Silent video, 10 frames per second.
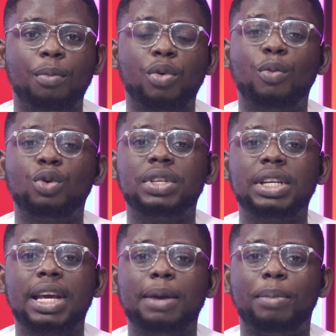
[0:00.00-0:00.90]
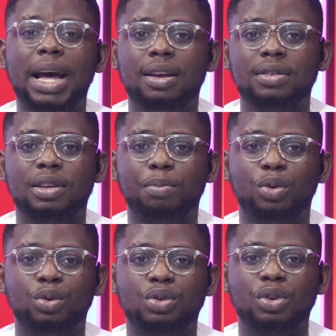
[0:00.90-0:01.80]
promoting a balanced
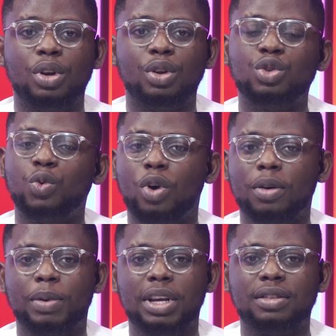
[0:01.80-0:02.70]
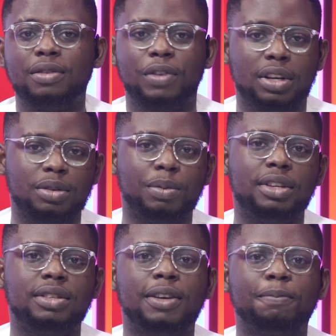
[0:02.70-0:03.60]
approach to workplace
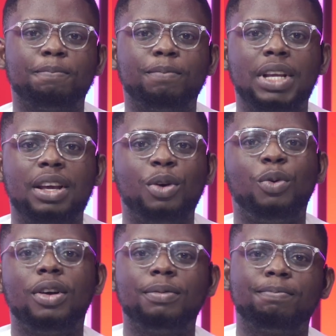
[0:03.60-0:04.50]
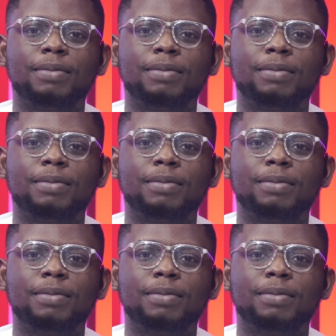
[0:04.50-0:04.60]
flexibility. Well,